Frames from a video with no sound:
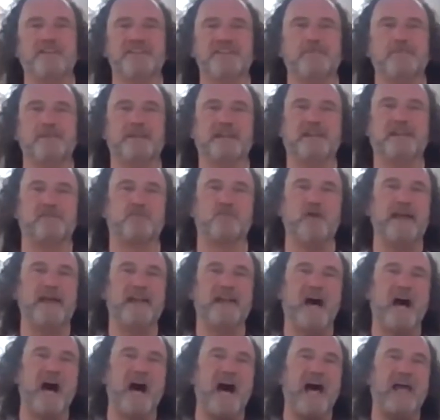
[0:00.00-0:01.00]
something that's red
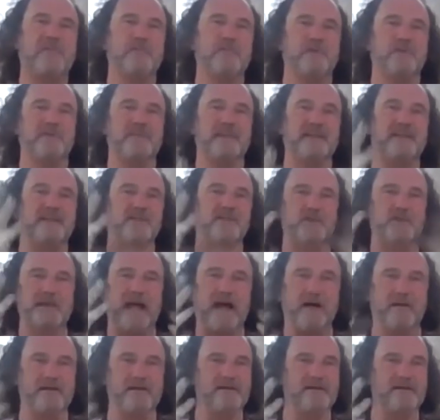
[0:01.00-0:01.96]
hot with these without,